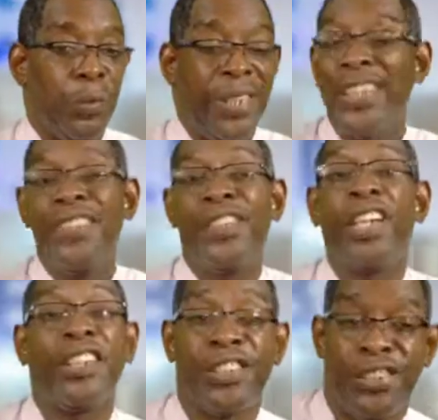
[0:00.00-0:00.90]
didn't
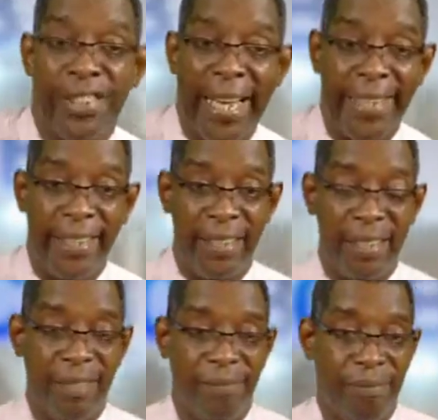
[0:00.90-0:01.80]
touch Daniel.
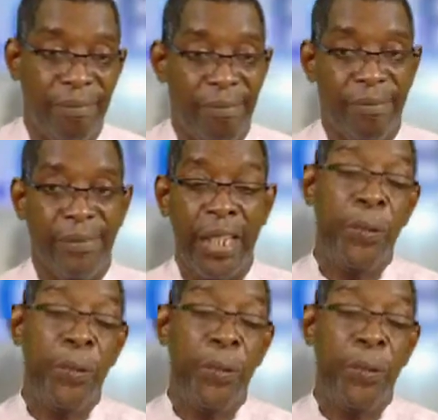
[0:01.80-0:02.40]
He